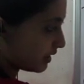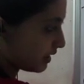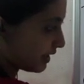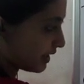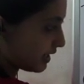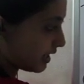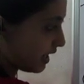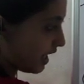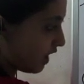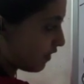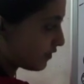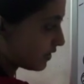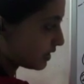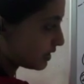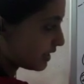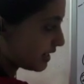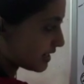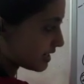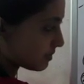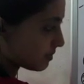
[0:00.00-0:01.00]
here after the
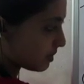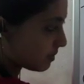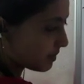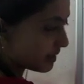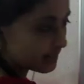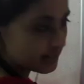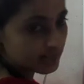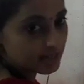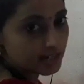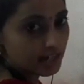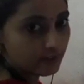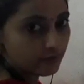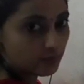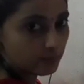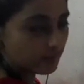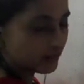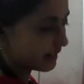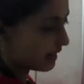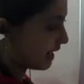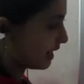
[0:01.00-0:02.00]
decimal places that will
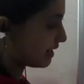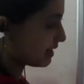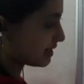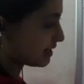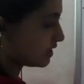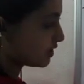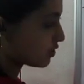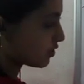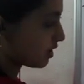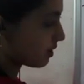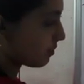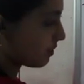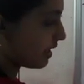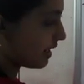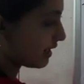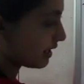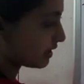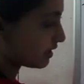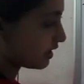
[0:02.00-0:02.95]
be cancelled. So remaining